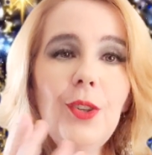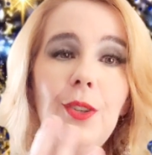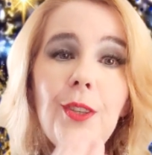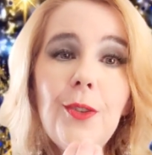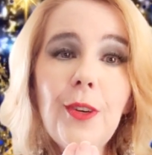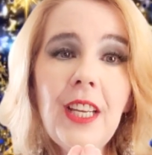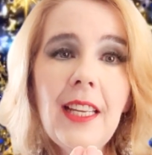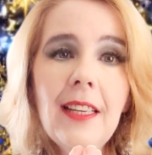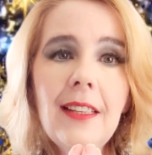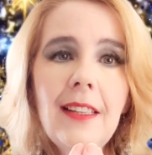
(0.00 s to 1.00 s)
the tree
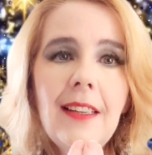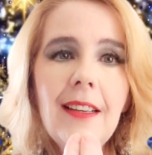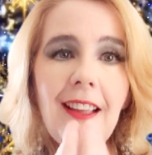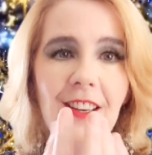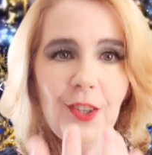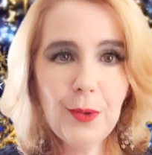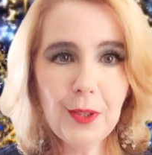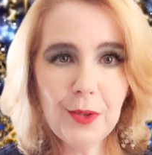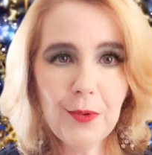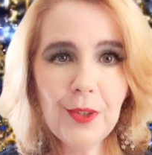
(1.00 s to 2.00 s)
and to
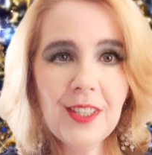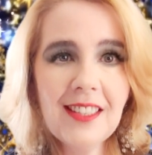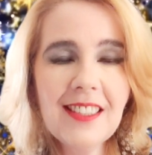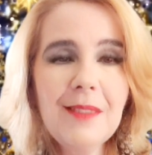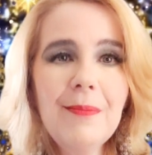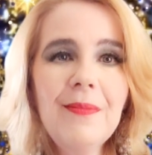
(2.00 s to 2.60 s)
its root system.